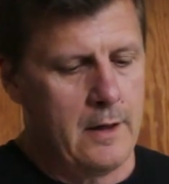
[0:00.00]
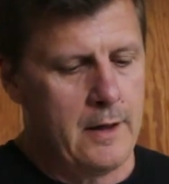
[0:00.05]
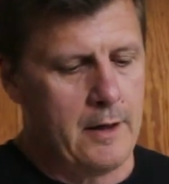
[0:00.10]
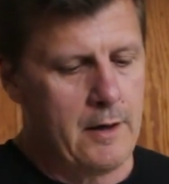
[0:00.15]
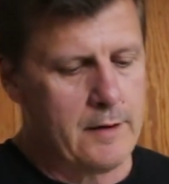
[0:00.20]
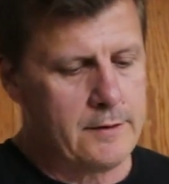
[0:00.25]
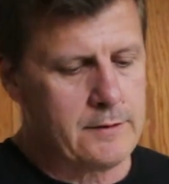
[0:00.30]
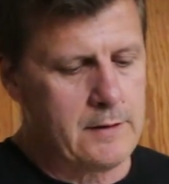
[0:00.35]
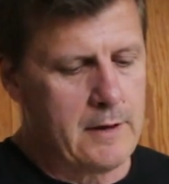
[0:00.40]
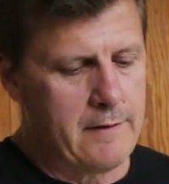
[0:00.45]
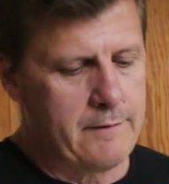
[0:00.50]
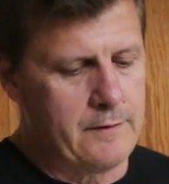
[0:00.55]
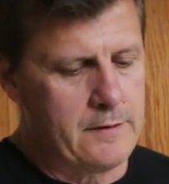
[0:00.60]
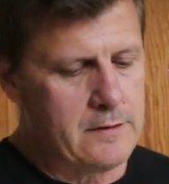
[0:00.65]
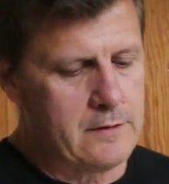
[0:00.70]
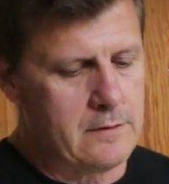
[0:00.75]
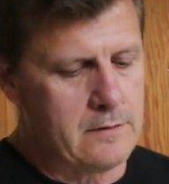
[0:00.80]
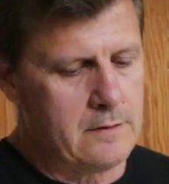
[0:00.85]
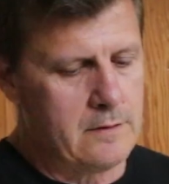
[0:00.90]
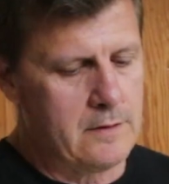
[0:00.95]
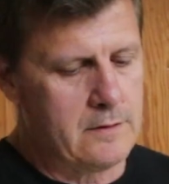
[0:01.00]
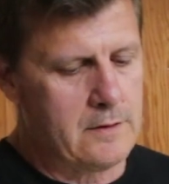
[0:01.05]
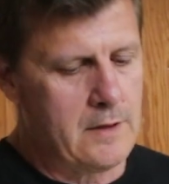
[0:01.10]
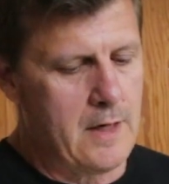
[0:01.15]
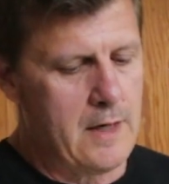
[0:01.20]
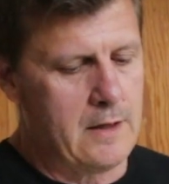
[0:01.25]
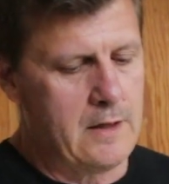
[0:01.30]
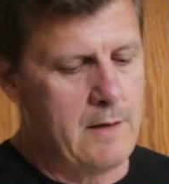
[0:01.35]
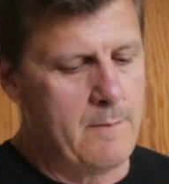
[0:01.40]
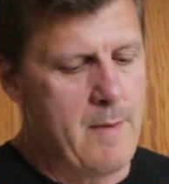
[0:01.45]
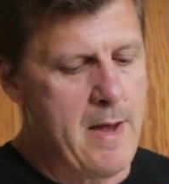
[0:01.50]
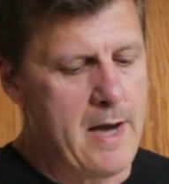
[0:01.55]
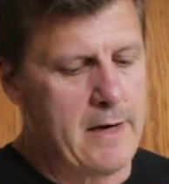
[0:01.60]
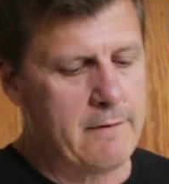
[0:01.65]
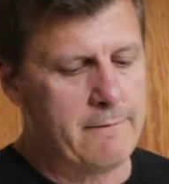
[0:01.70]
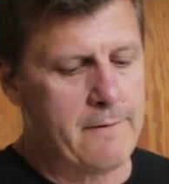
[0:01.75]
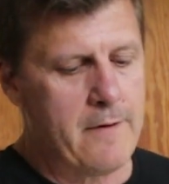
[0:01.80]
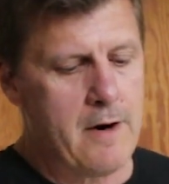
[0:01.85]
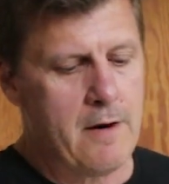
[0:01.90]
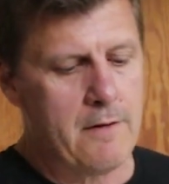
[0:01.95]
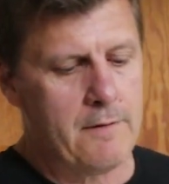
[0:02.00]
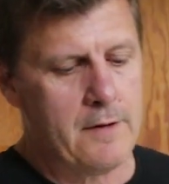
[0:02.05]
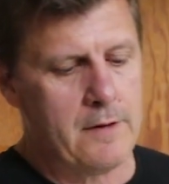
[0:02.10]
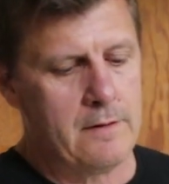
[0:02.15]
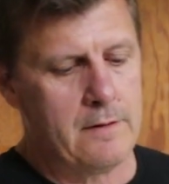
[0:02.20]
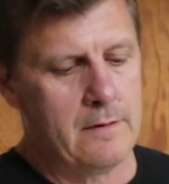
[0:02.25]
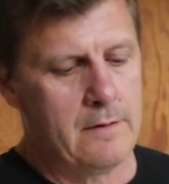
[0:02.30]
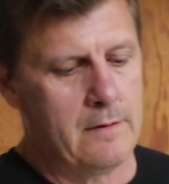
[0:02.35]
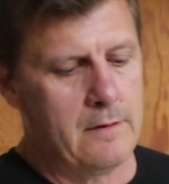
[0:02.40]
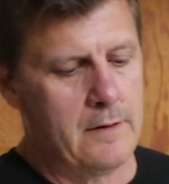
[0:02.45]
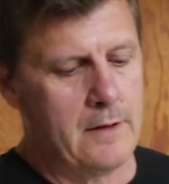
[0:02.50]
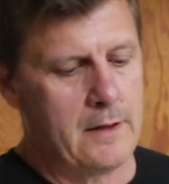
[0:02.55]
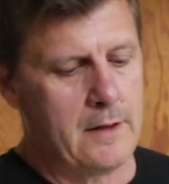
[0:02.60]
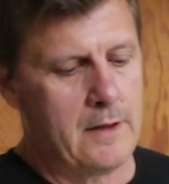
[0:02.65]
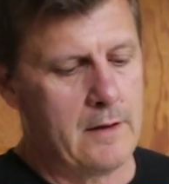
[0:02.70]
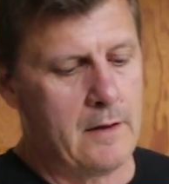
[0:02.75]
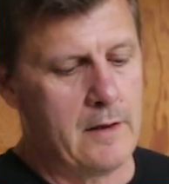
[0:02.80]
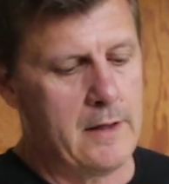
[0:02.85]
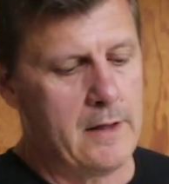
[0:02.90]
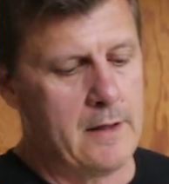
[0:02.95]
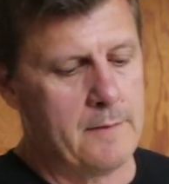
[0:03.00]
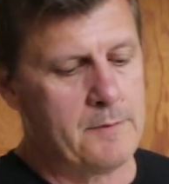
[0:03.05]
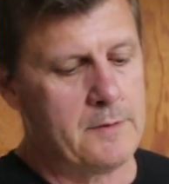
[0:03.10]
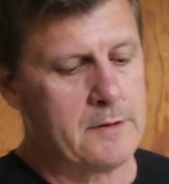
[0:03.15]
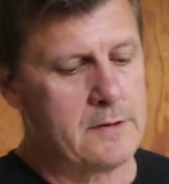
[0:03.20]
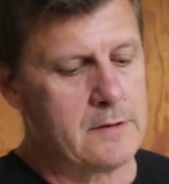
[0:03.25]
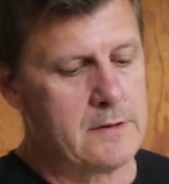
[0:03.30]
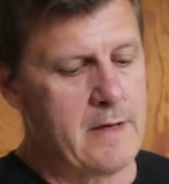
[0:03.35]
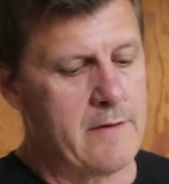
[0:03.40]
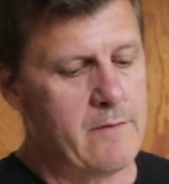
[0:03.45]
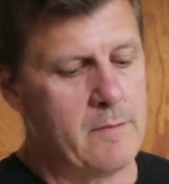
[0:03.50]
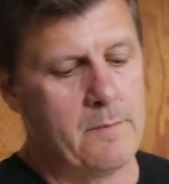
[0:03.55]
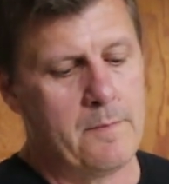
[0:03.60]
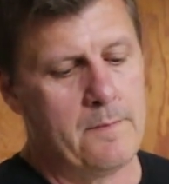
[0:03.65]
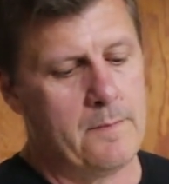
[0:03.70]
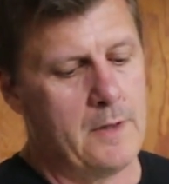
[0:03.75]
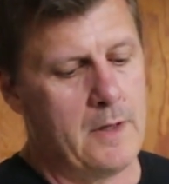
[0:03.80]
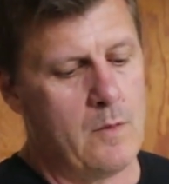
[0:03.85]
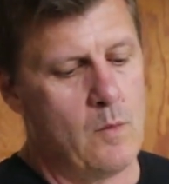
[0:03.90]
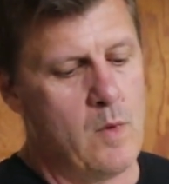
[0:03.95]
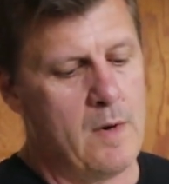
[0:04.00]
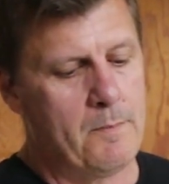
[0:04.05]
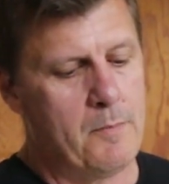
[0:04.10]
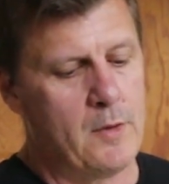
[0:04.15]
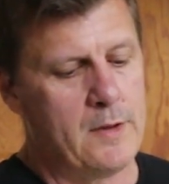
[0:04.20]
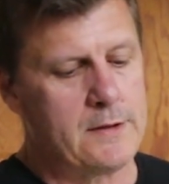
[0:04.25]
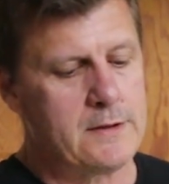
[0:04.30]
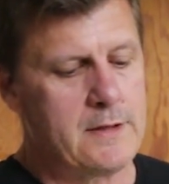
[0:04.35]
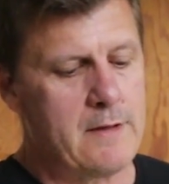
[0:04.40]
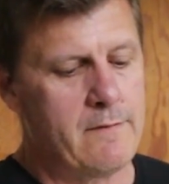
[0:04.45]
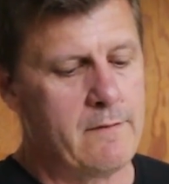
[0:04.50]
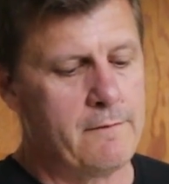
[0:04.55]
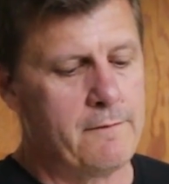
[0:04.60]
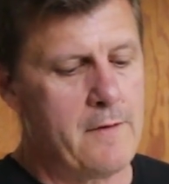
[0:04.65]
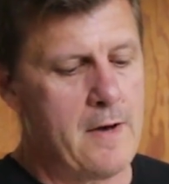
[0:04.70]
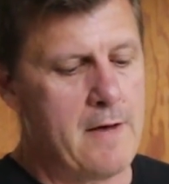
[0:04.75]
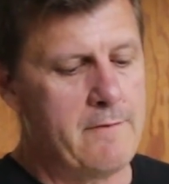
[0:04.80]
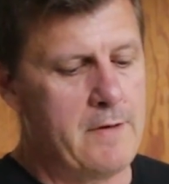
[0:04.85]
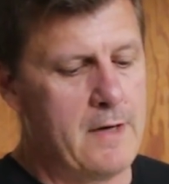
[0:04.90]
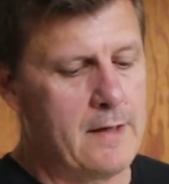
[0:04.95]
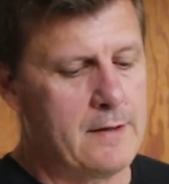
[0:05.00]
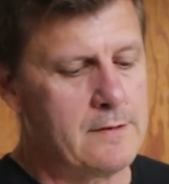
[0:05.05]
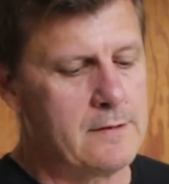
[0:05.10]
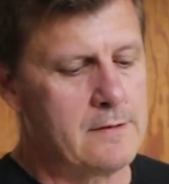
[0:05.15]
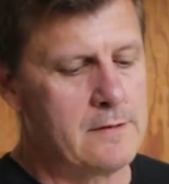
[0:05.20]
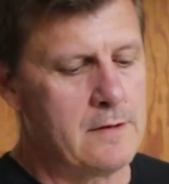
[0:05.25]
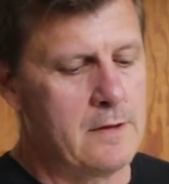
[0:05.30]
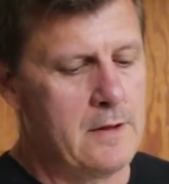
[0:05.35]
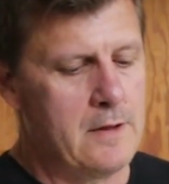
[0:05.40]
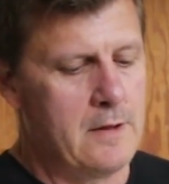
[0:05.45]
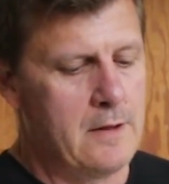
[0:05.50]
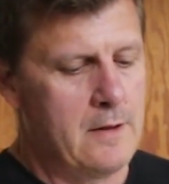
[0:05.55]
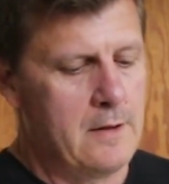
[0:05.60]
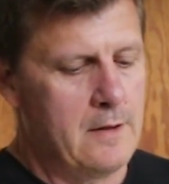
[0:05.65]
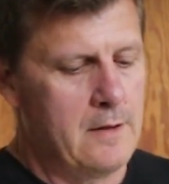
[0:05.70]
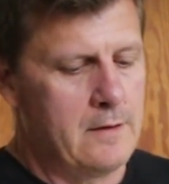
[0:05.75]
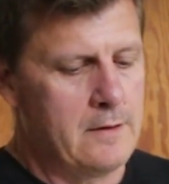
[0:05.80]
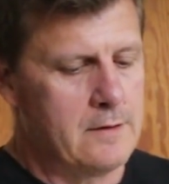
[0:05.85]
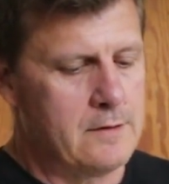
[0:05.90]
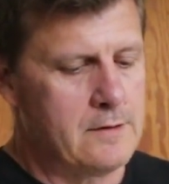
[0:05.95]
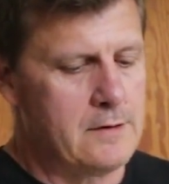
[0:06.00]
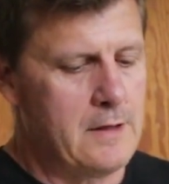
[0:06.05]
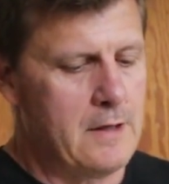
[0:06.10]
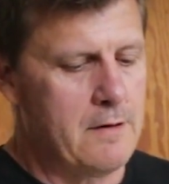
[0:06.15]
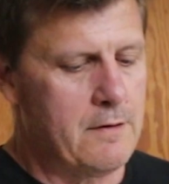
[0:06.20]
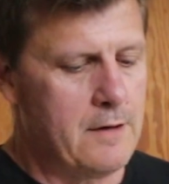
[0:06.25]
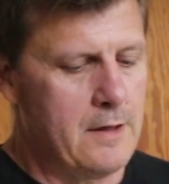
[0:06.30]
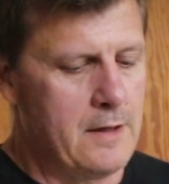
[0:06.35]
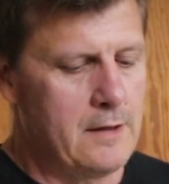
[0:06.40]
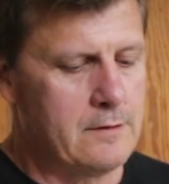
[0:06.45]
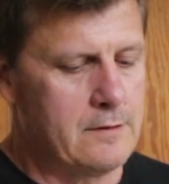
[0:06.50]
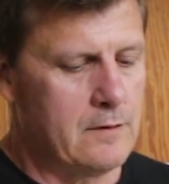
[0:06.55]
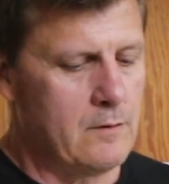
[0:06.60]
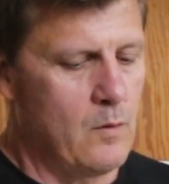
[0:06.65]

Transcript: It also have this handy magnifier that can get up to 1.75x to see things.